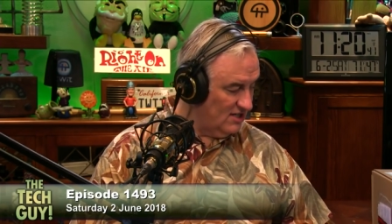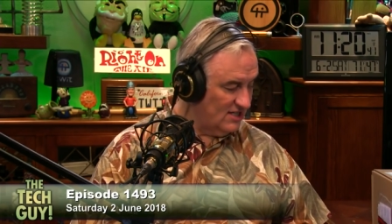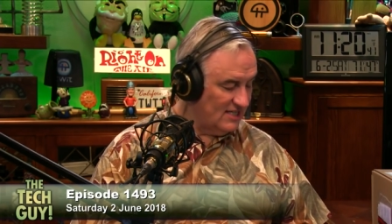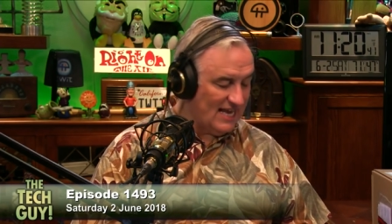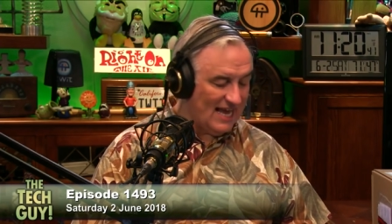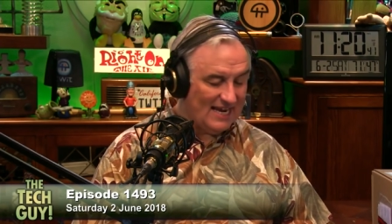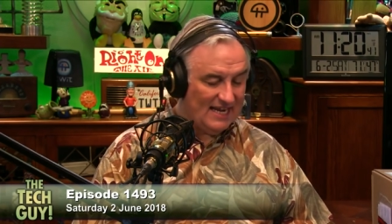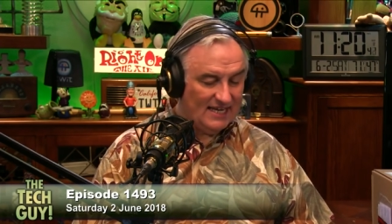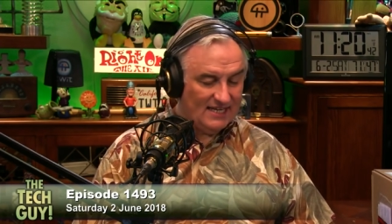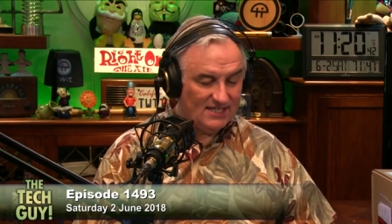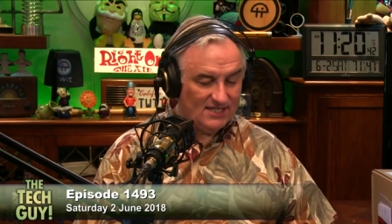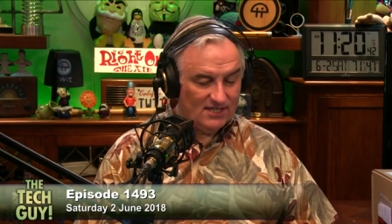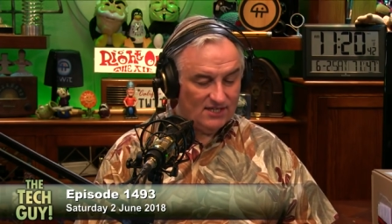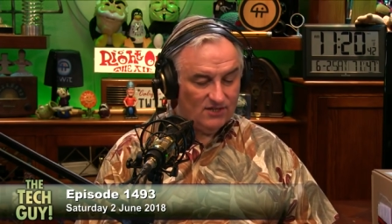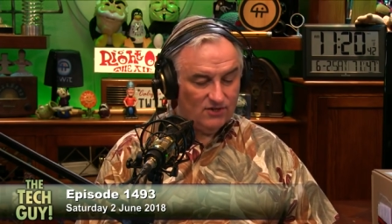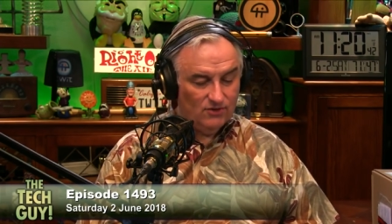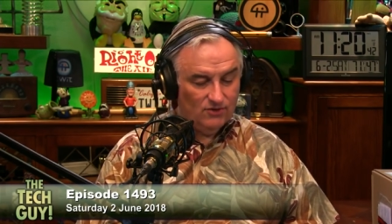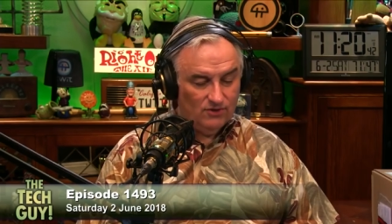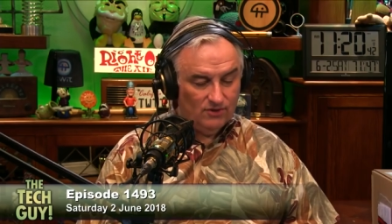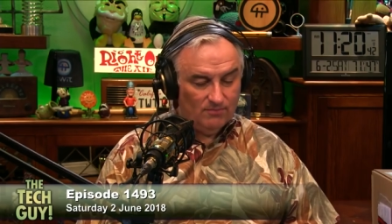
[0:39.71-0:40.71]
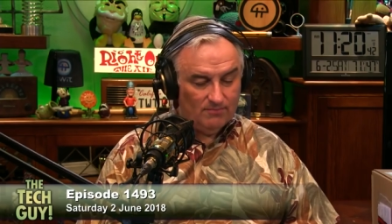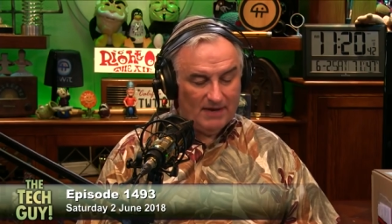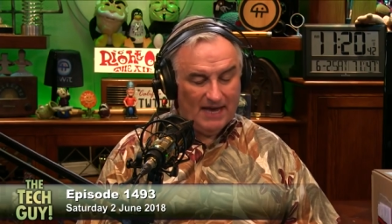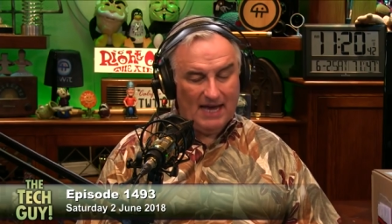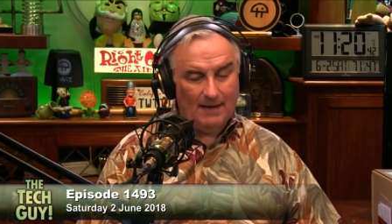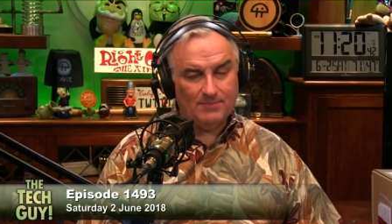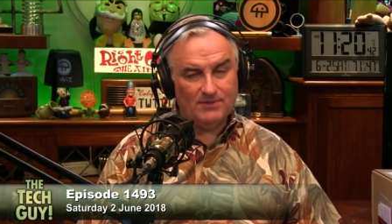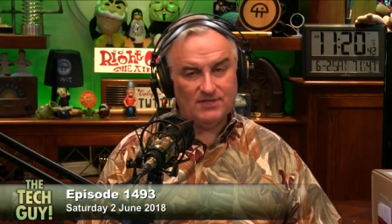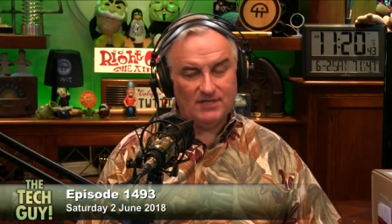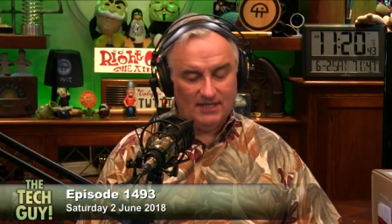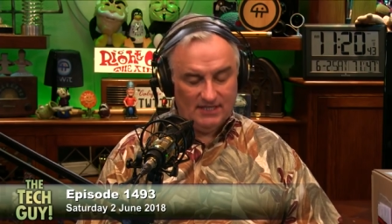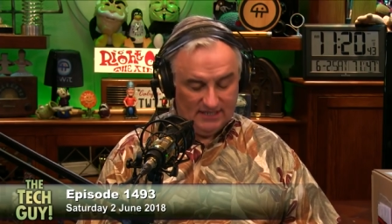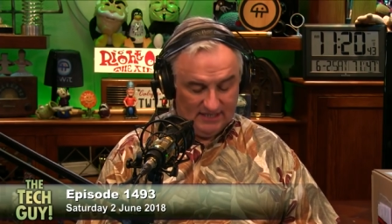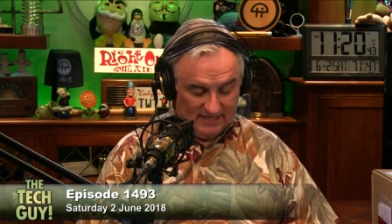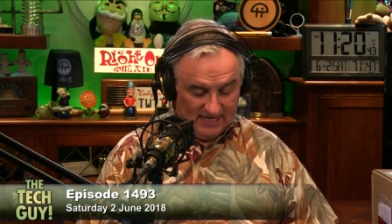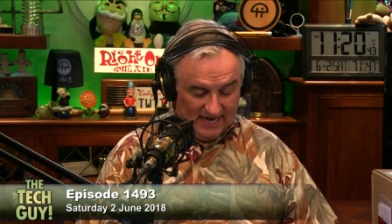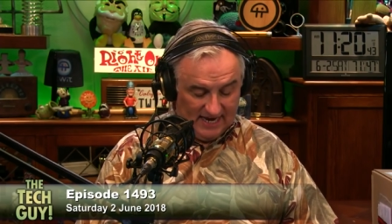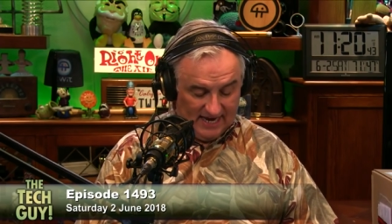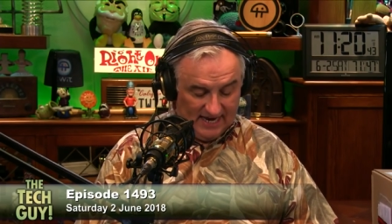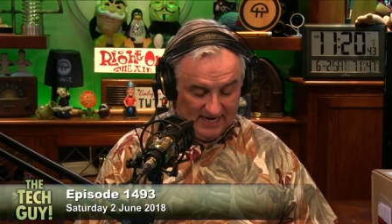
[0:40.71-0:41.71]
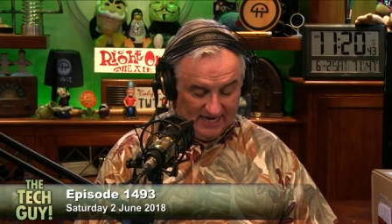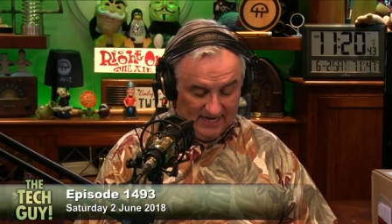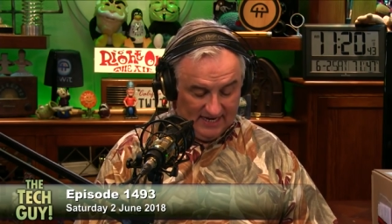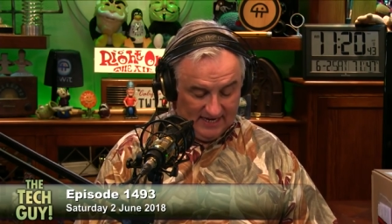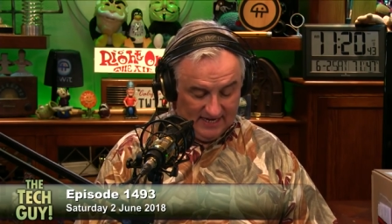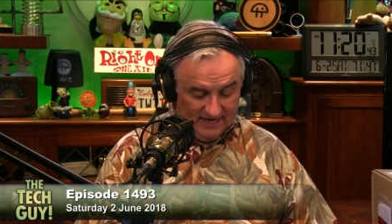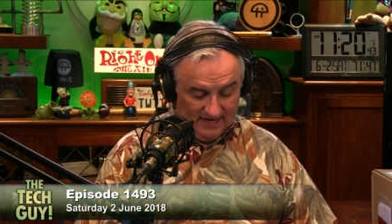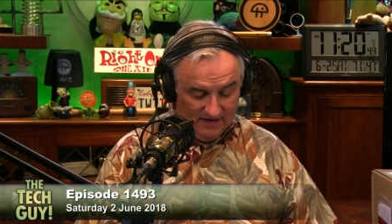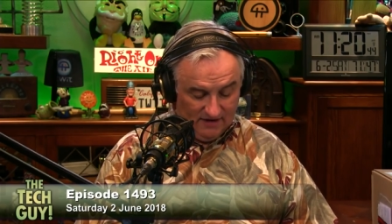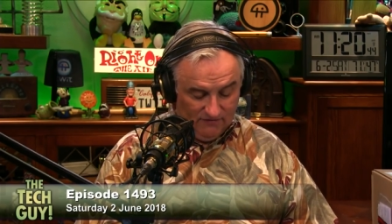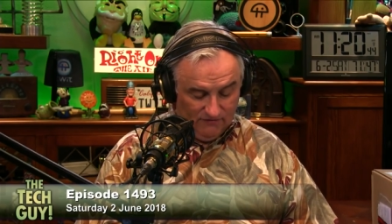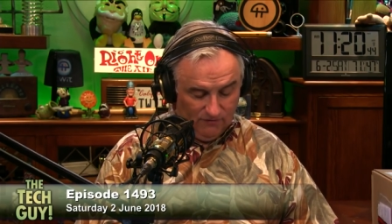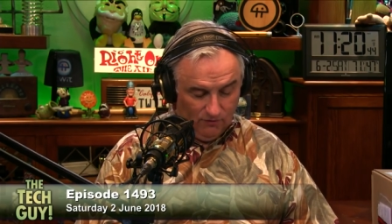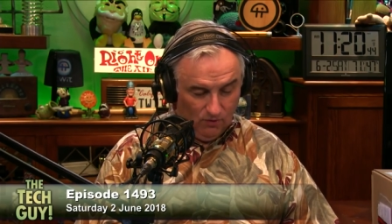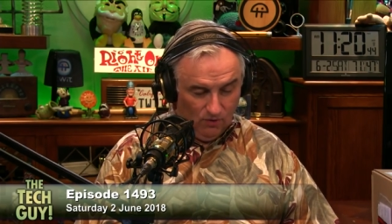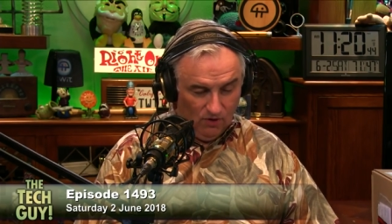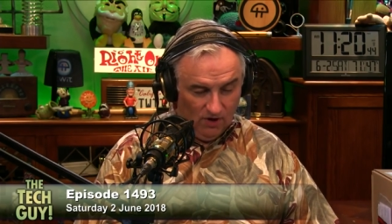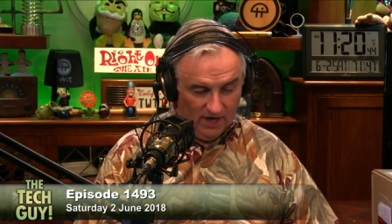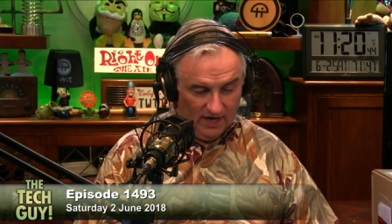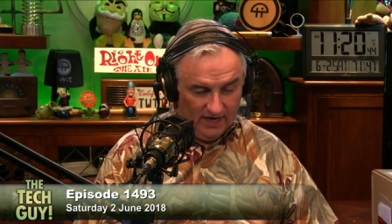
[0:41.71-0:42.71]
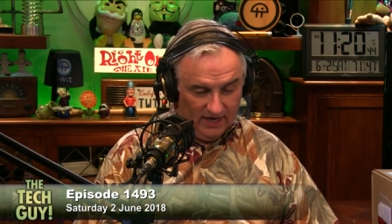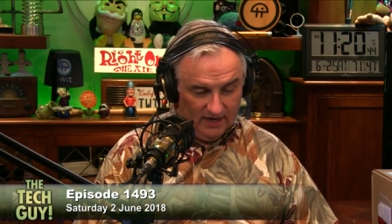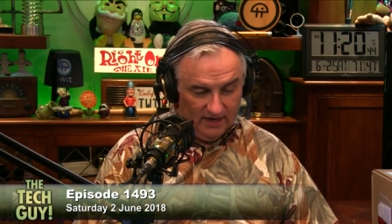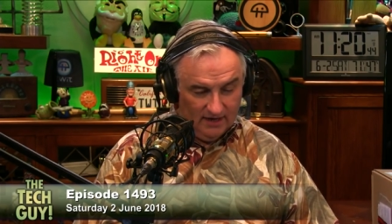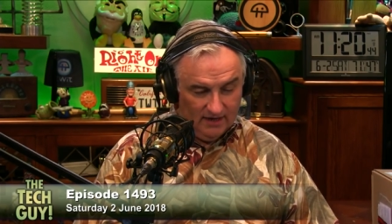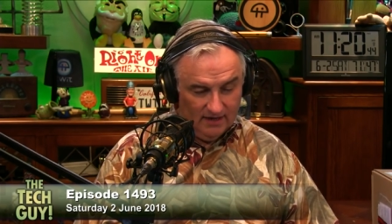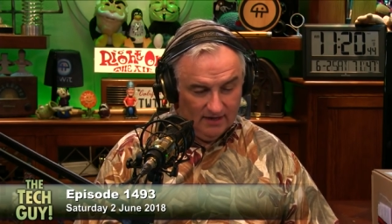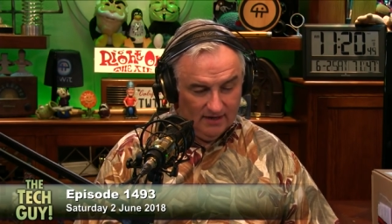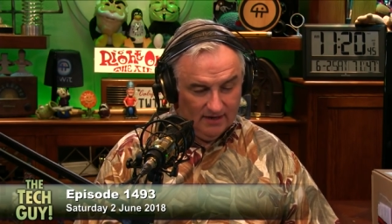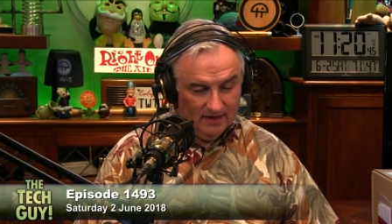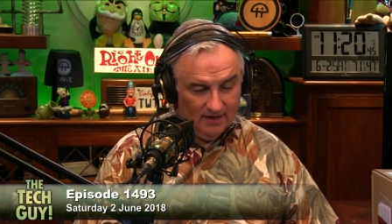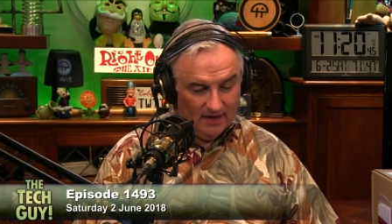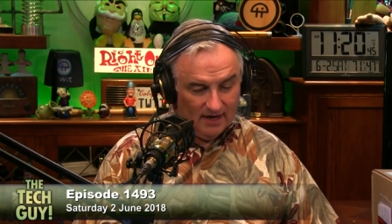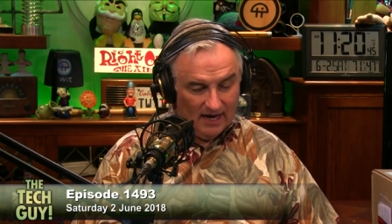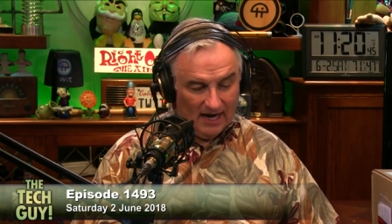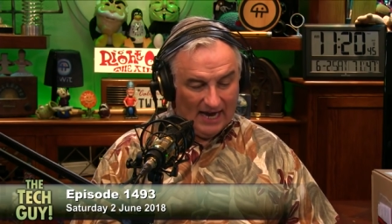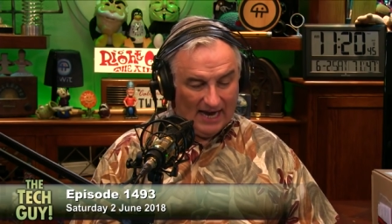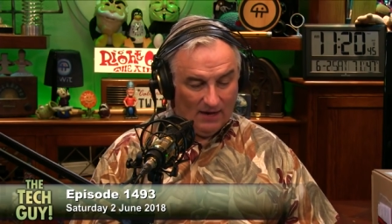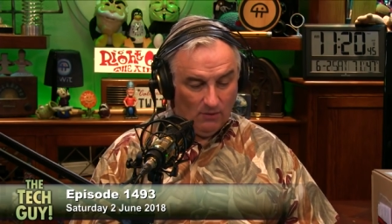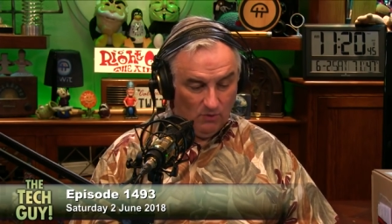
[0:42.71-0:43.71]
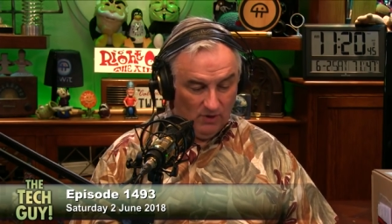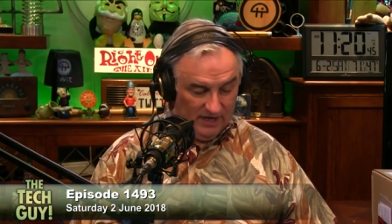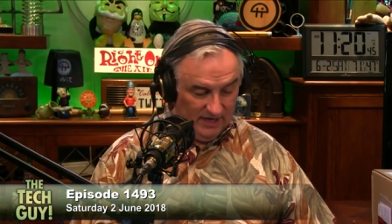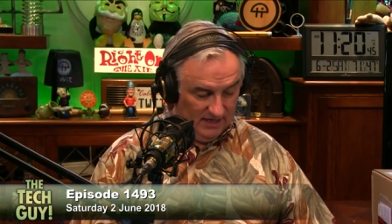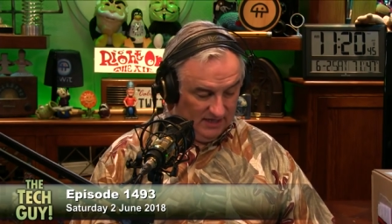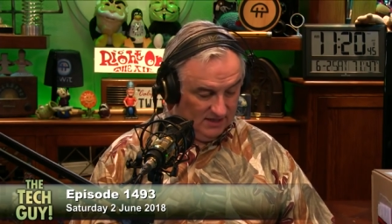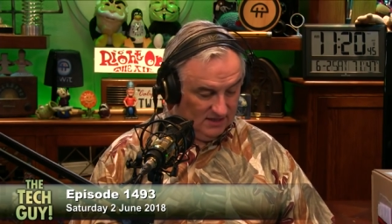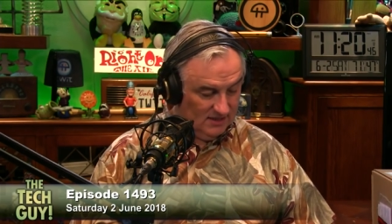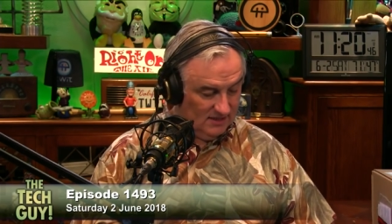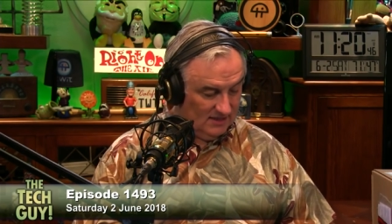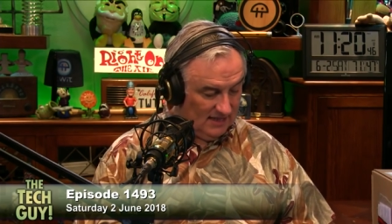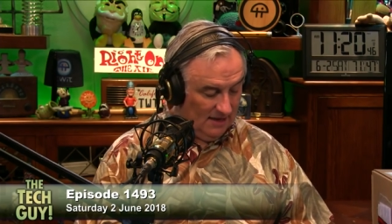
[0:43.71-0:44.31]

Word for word: settings in Google Maps that say uh, avoid highways.